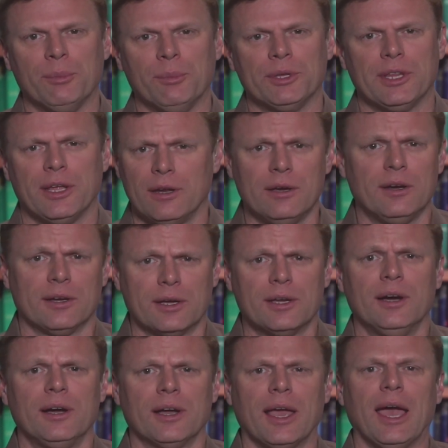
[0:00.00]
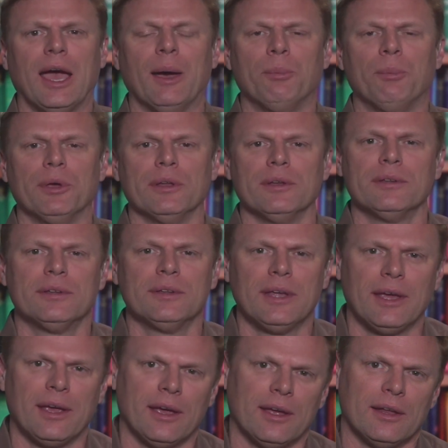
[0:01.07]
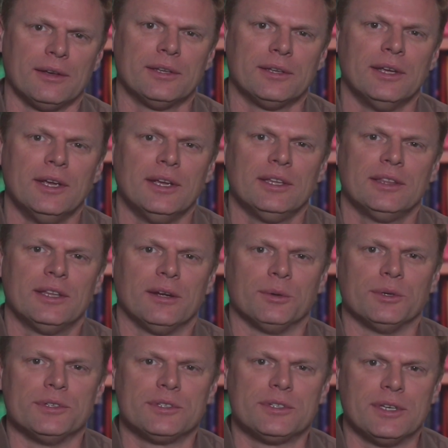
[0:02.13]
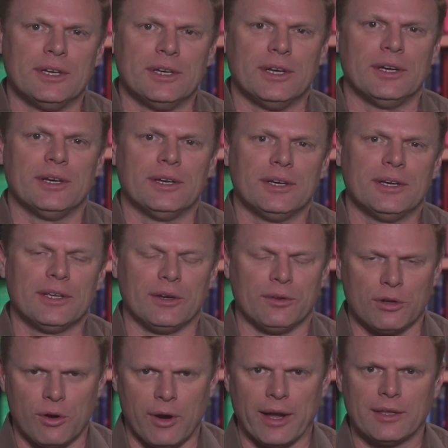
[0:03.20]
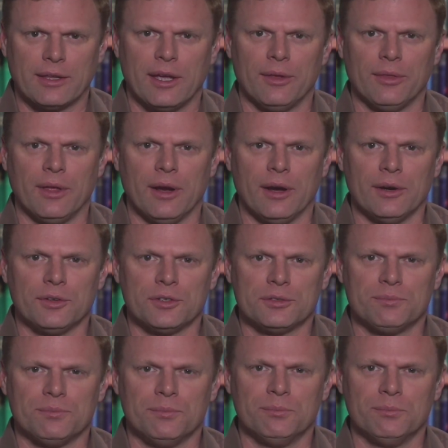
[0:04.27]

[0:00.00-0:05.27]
But then Hong Kong happened, and there was the crackdown there, just